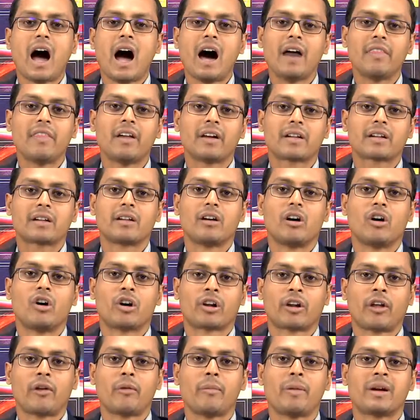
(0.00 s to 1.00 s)
other
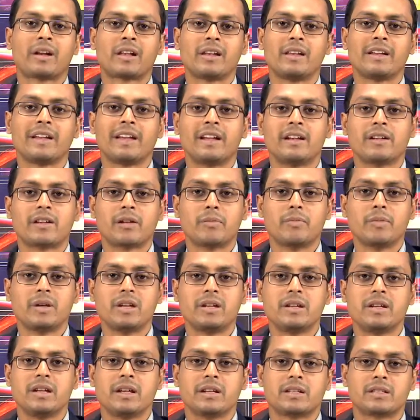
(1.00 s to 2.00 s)
organometallic
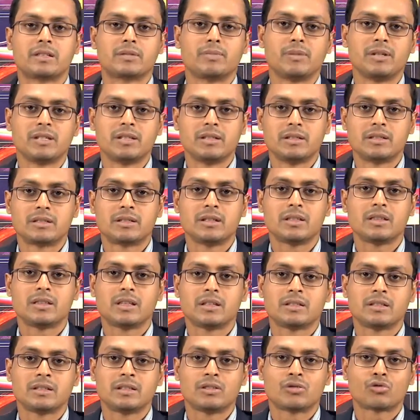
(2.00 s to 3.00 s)
intermediate species
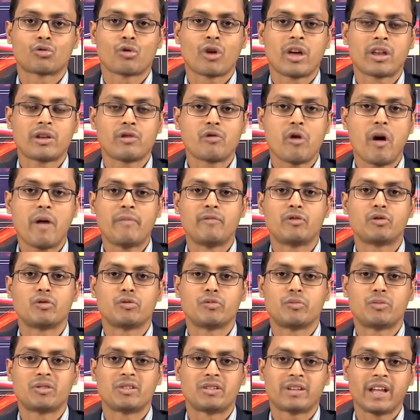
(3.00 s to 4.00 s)
synthesis where you have
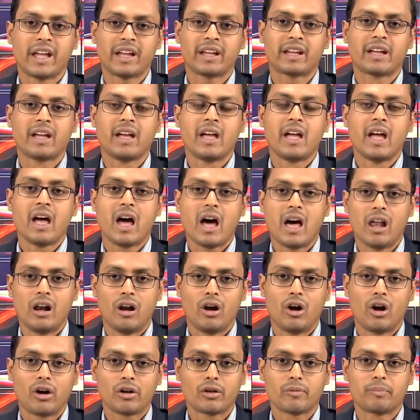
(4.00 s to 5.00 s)
to take a
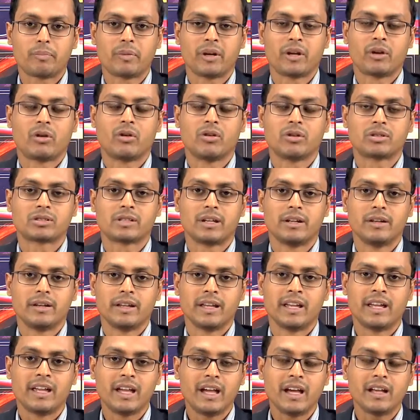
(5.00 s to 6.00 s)
lot of precaution.
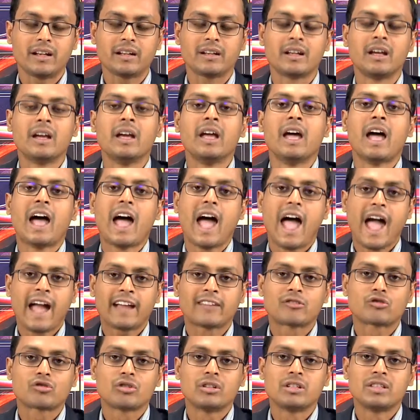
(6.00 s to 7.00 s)
Here
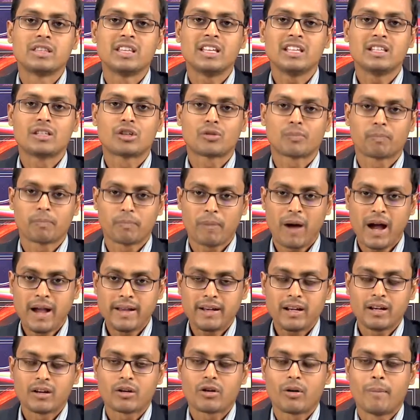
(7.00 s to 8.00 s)
actually these
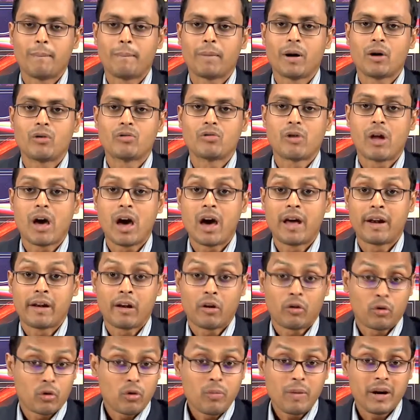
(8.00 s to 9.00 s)
final compound are
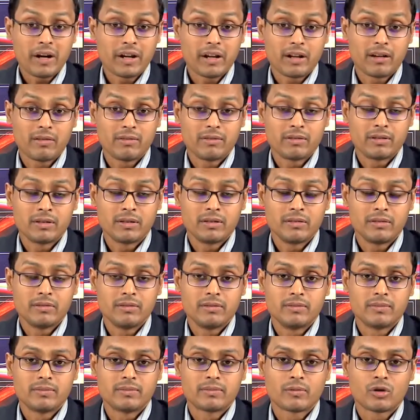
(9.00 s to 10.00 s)

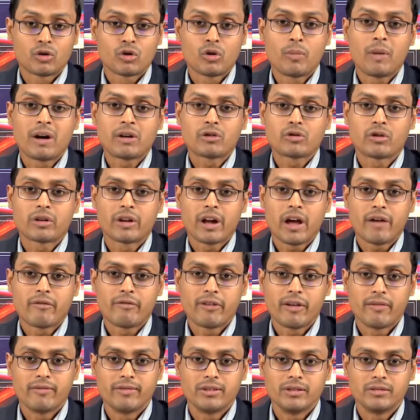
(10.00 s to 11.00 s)

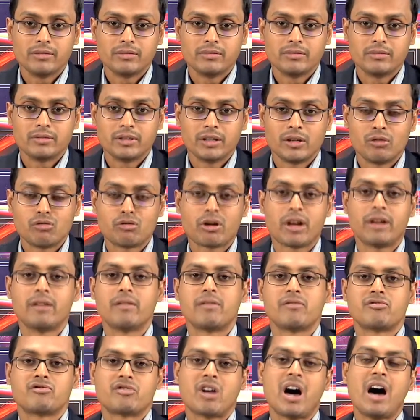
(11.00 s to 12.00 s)
chromatographable. You can
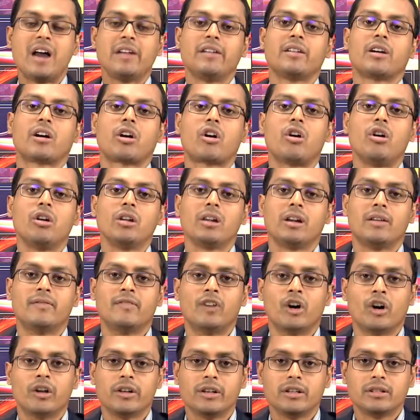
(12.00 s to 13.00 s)
run a column
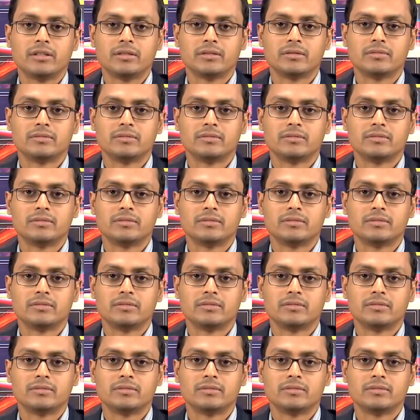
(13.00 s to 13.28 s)
on it.